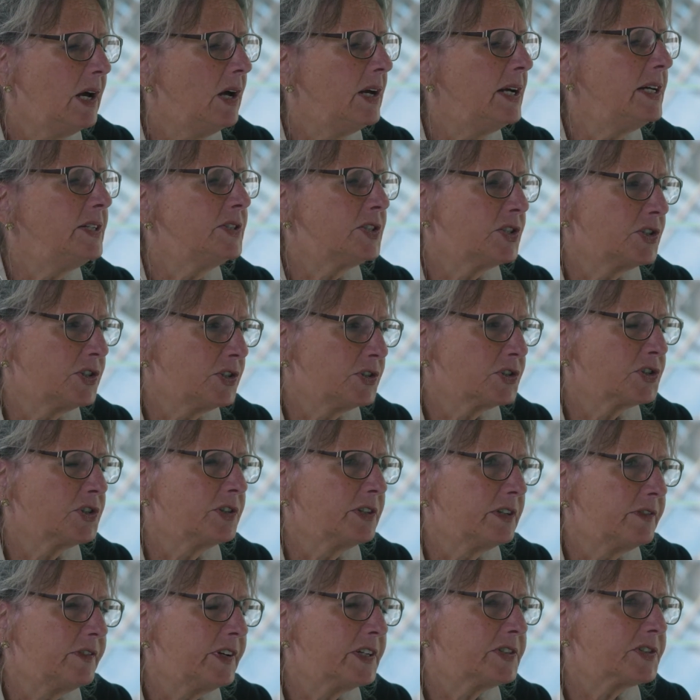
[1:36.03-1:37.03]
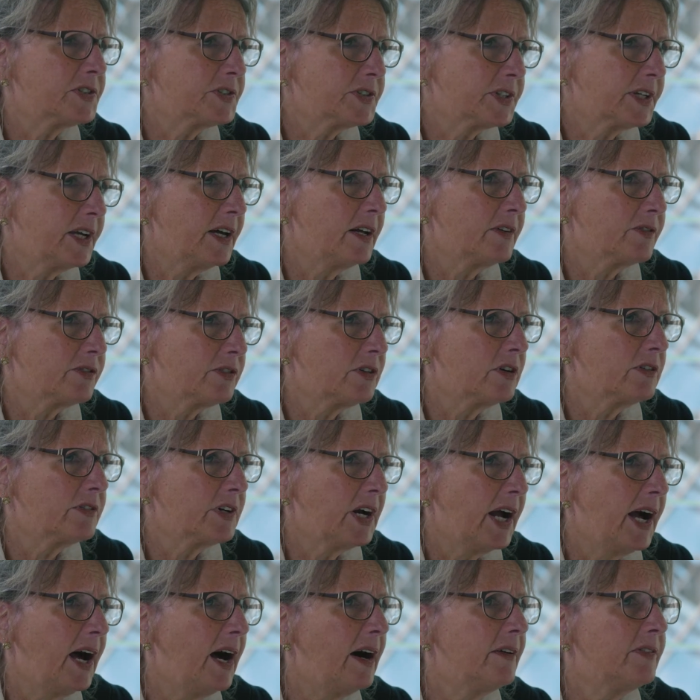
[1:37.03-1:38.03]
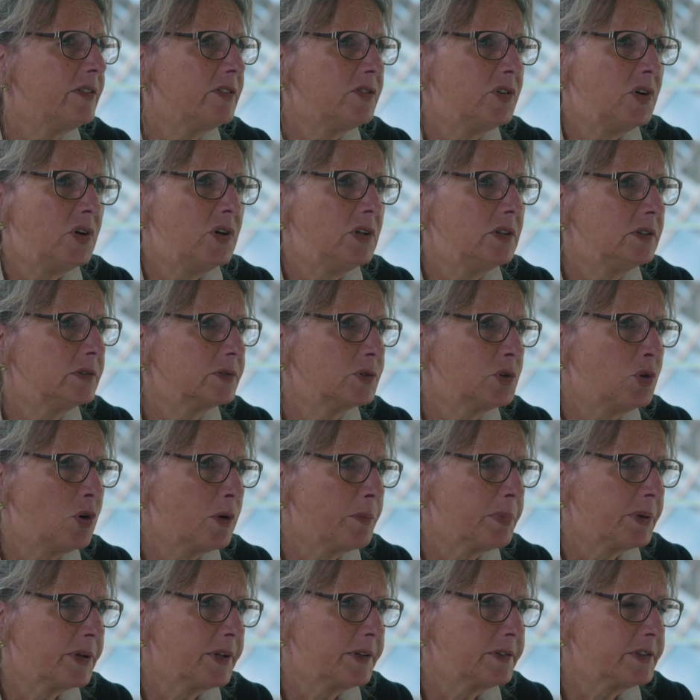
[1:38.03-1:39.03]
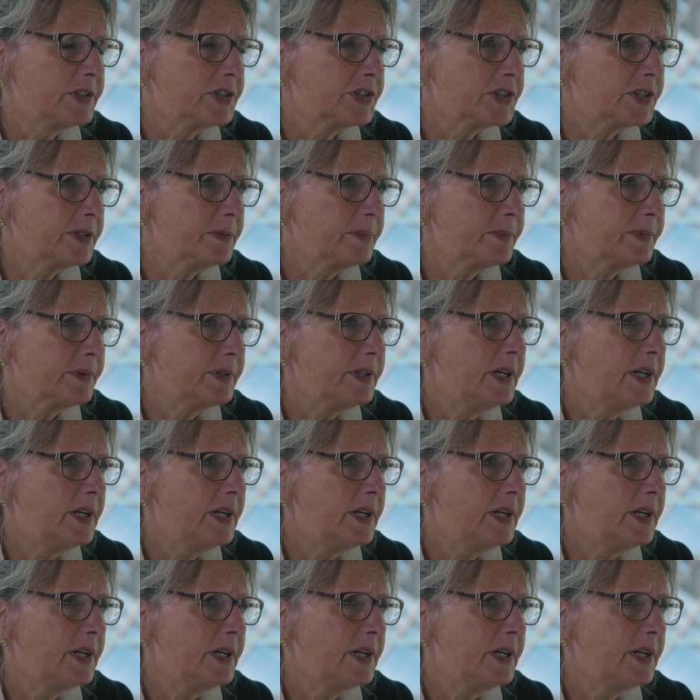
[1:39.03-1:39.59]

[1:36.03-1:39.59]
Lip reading: Institutional investors account for over half of all corporate ownership.